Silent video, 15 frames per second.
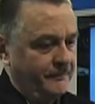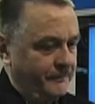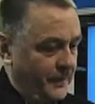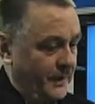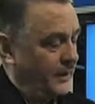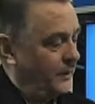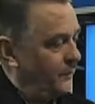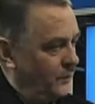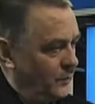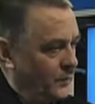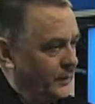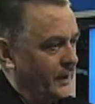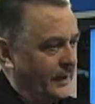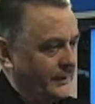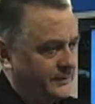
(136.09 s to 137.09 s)
They
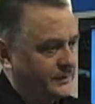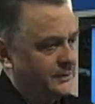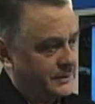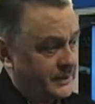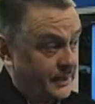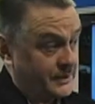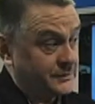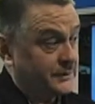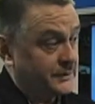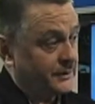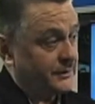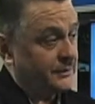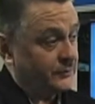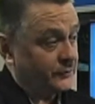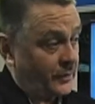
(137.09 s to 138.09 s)
would like to test it
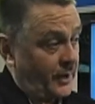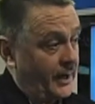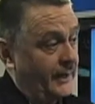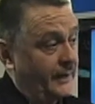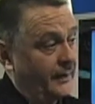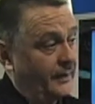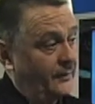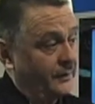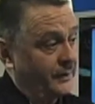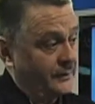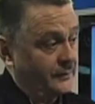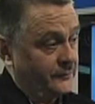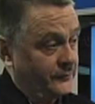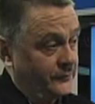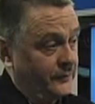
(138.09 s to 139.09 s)
and try it out
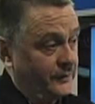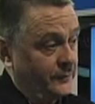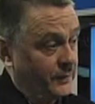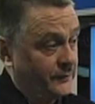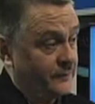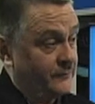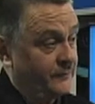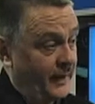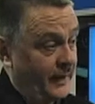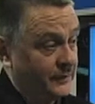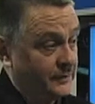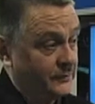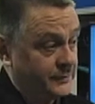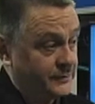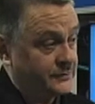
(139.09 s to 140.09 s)
and see what the
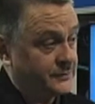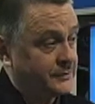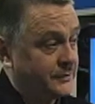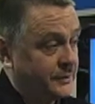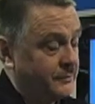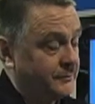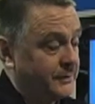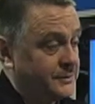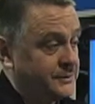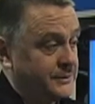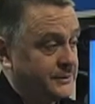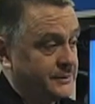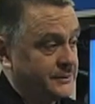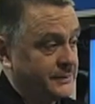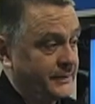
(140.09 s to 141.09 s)
value is to their
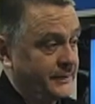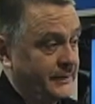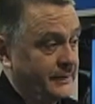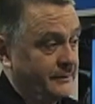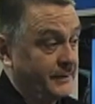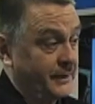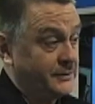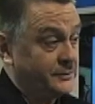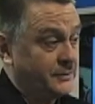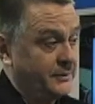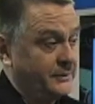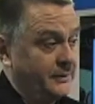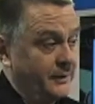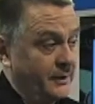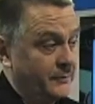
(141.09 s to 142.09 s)
business. And based
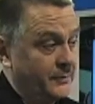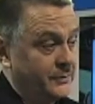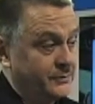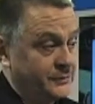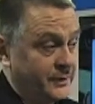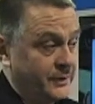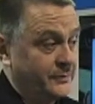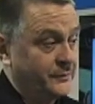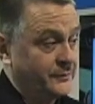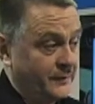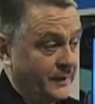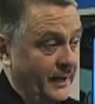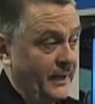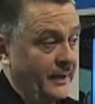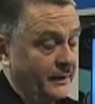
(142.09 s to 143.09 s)
on the numbers that we've
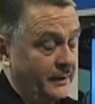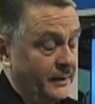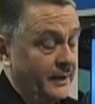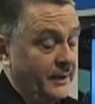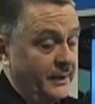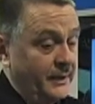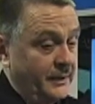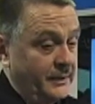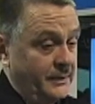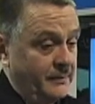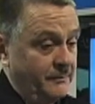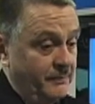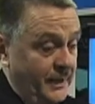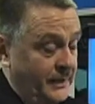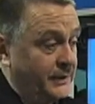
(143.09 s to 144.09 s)
got
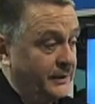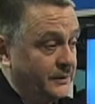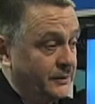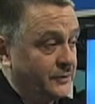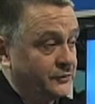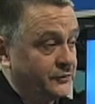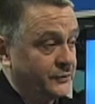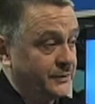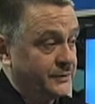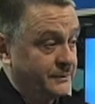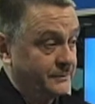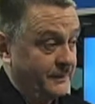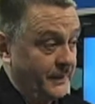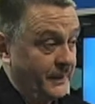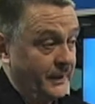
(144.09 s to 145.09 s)
in many industries
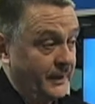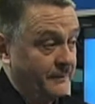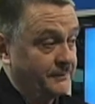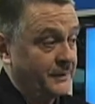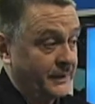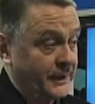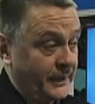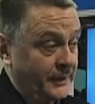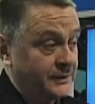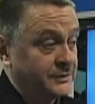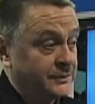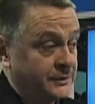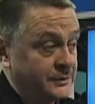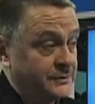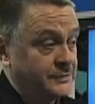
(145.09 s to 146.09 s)
and many
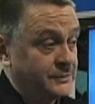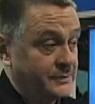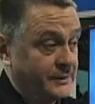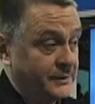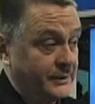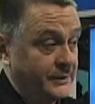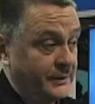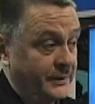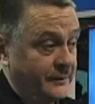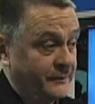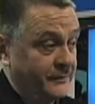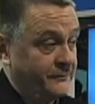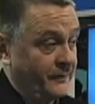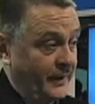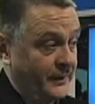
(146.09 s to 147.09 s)
applications,
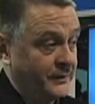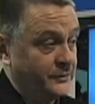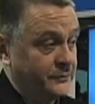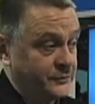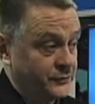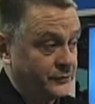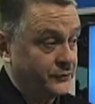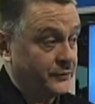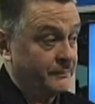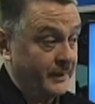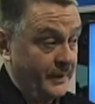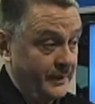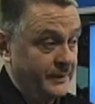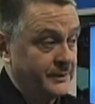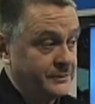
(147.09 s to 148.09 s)
the value is
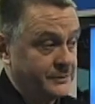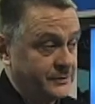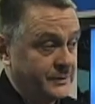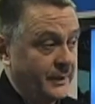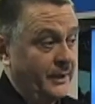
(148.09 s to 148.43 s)
tremendous